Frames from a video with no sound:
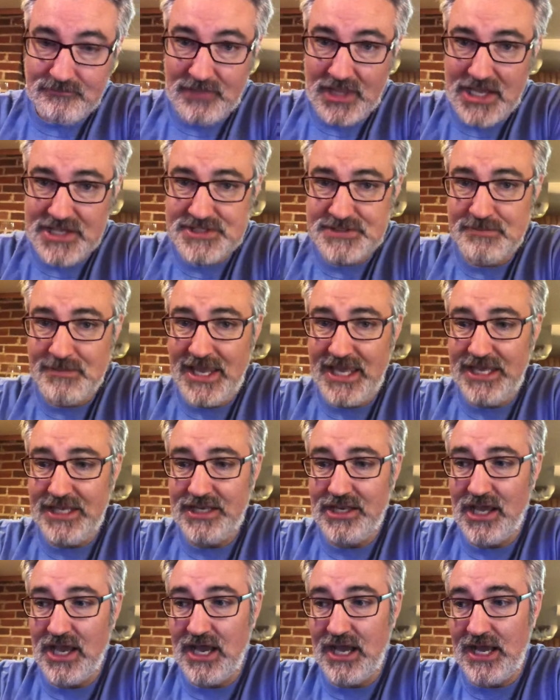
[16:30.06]
It's
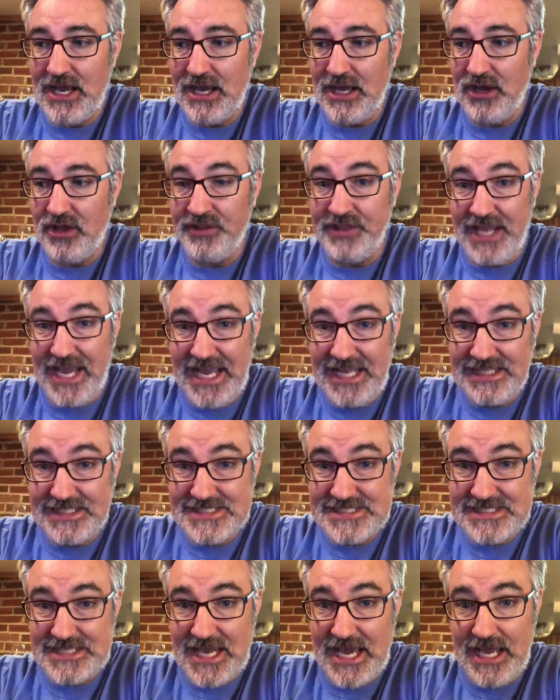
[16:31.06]
made on the Isle of
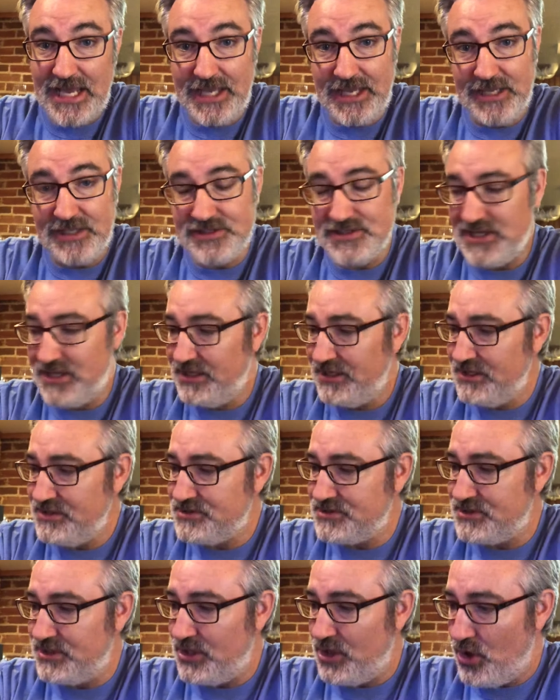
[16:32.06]
Skye. I think
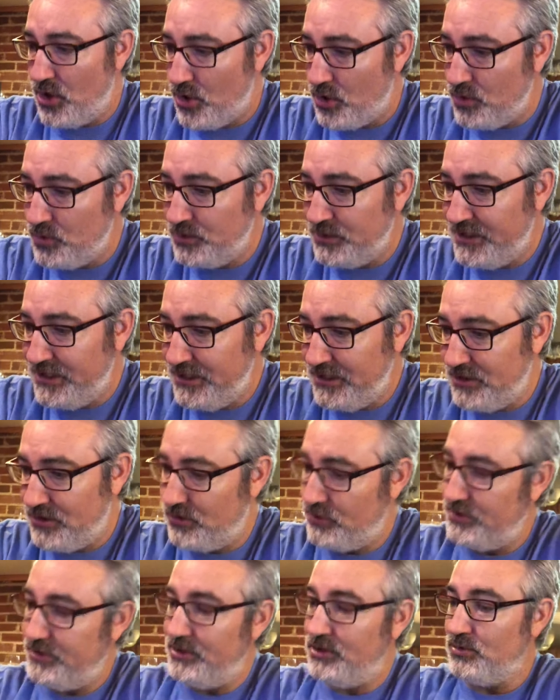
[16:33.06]
it's the only
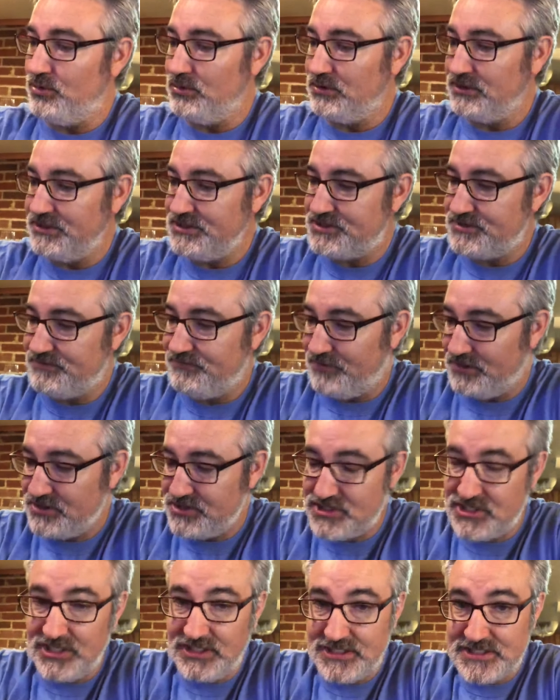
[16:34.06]
or the oldest
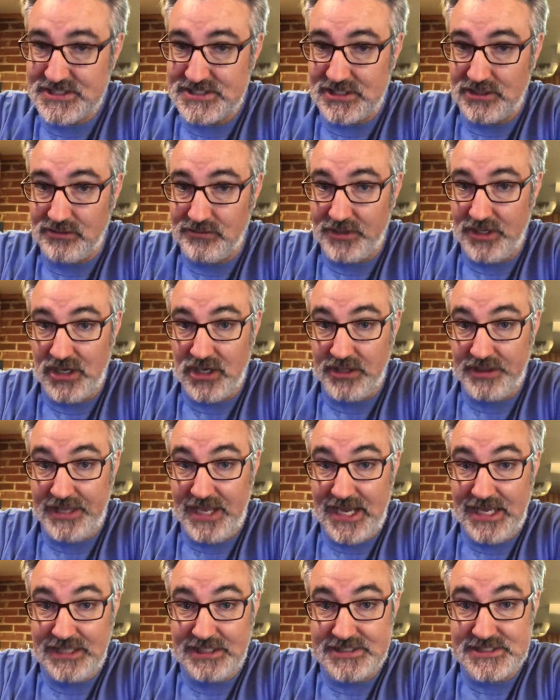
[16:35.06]
functioning distillery on the
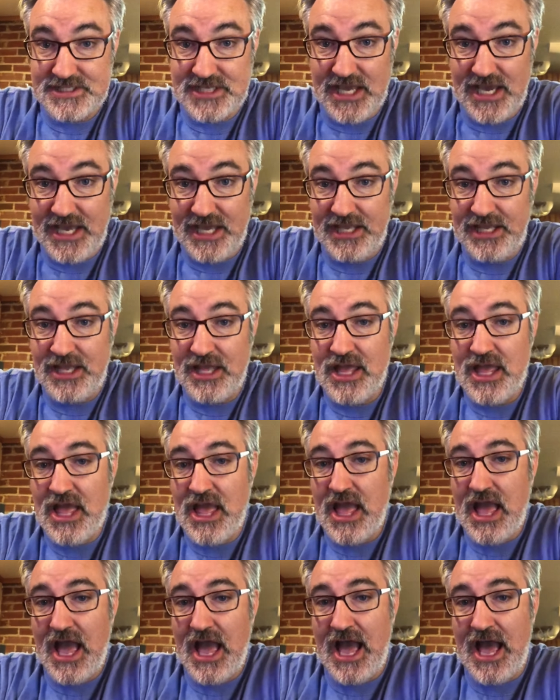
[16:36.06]
Isle of Skye,
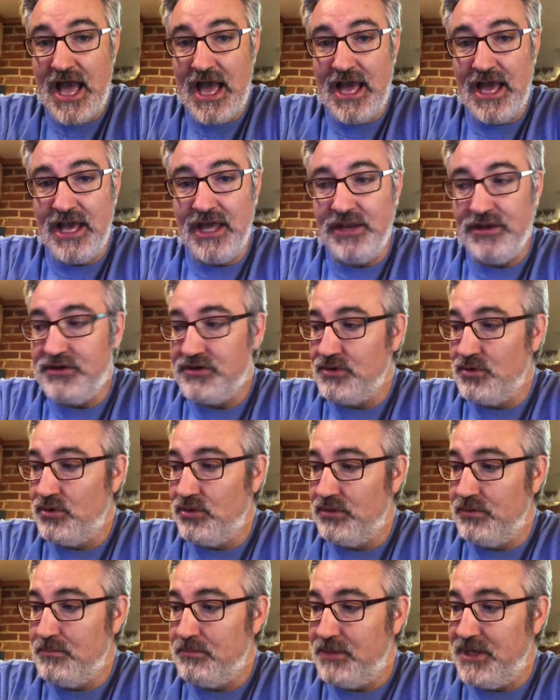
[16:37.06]
and
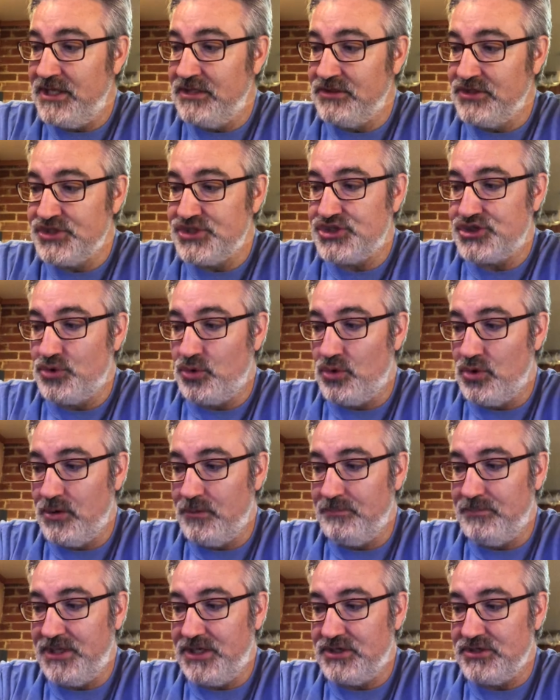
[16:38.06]
be in the
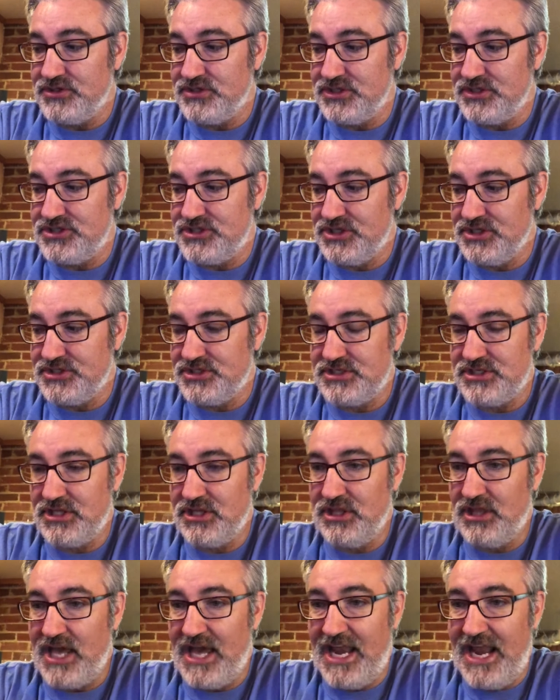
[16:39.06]
storm because it's just
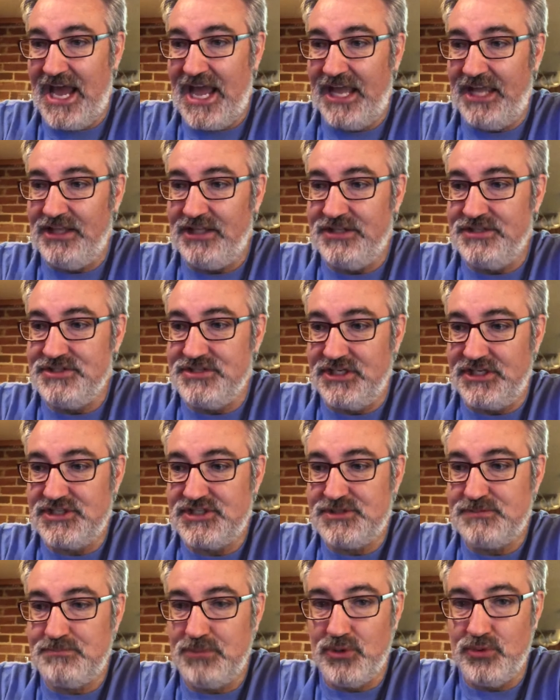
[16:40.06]
that island's
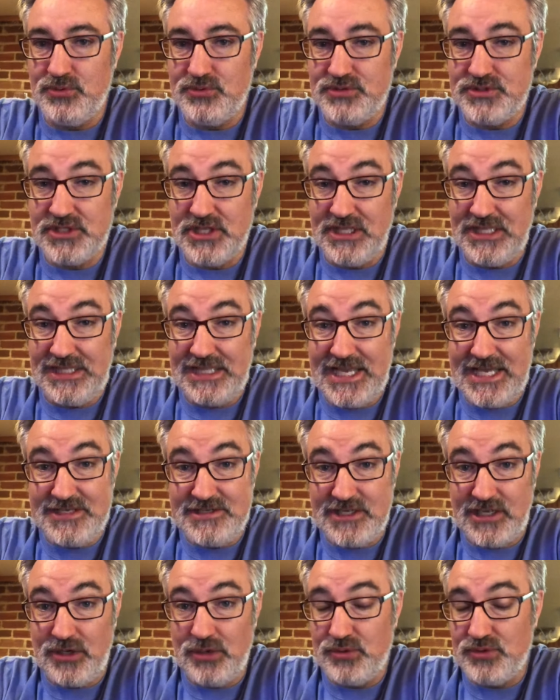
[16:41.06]
exposed to the
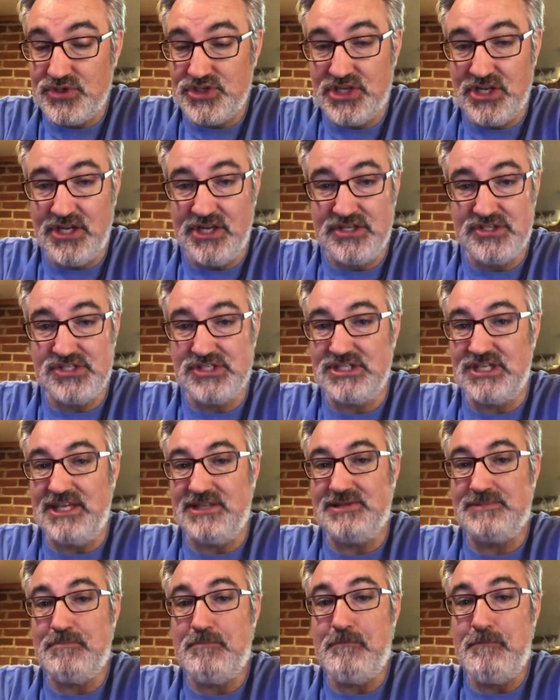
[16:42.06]
Atlantic Ocean. It just
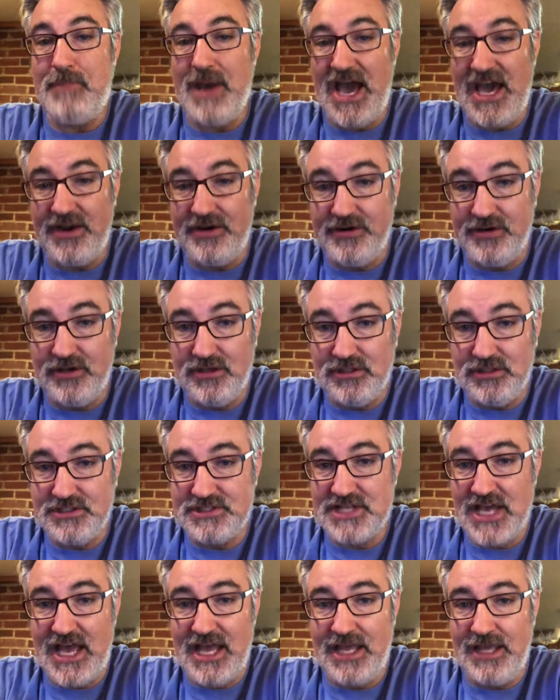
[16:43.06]
gets battered all the
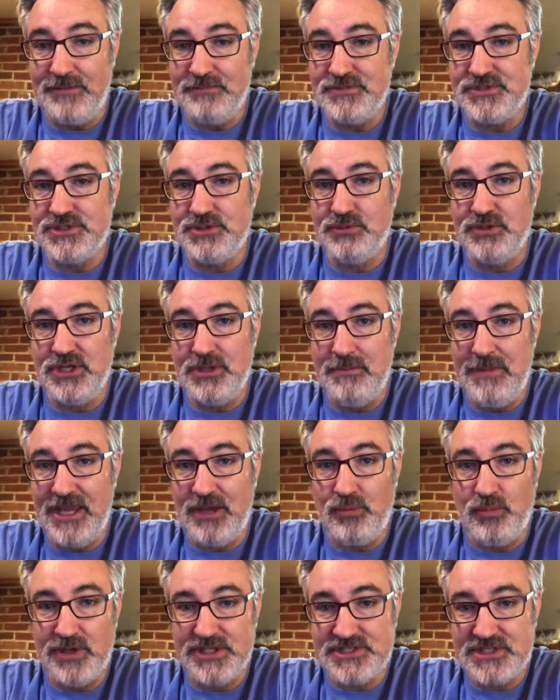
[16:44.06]
time. So when you
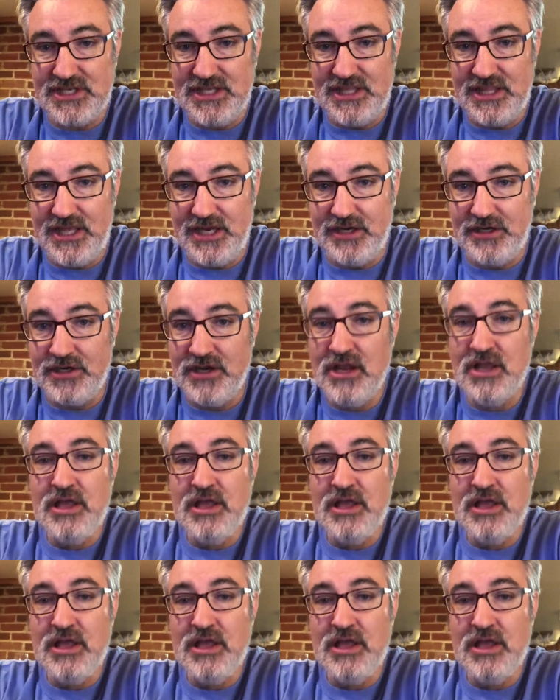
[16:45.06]
make whiskey there,